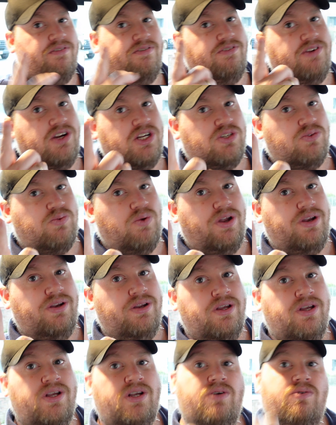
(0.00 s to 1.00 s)
First one
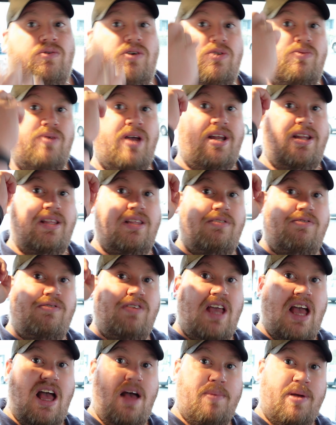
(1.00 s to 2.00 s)
was we added the
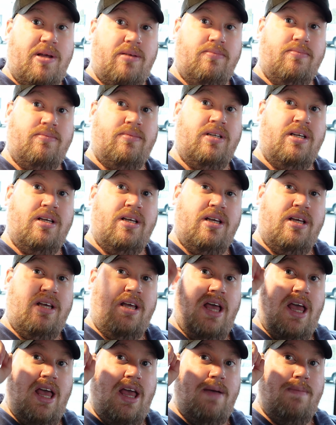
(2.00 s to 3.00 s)
Fiamma
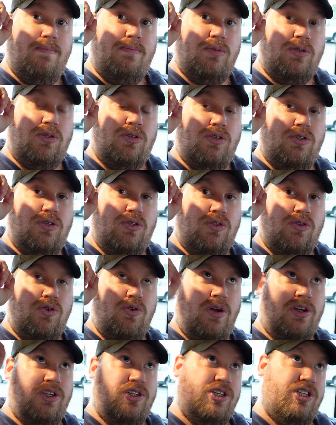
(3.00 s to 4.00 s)

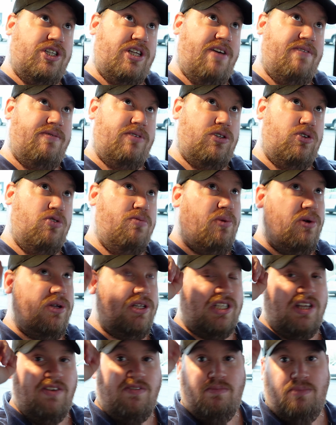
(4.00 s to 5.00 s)

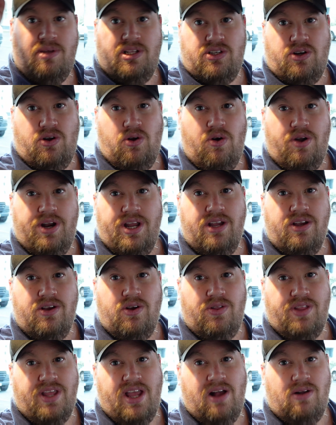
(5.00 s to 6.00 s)
2.7 metre awning
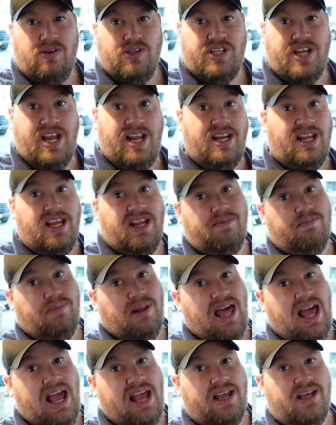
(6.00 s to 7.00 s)
on the outside in
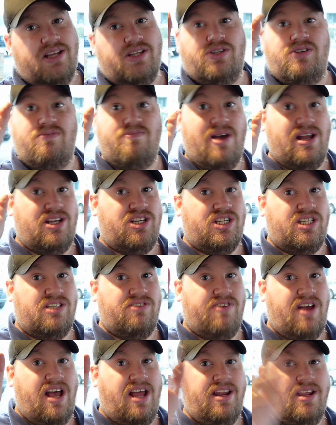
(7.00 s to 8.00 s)
black, so it matches the
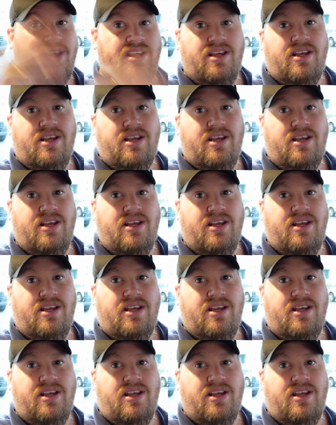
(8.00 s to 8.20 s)
van.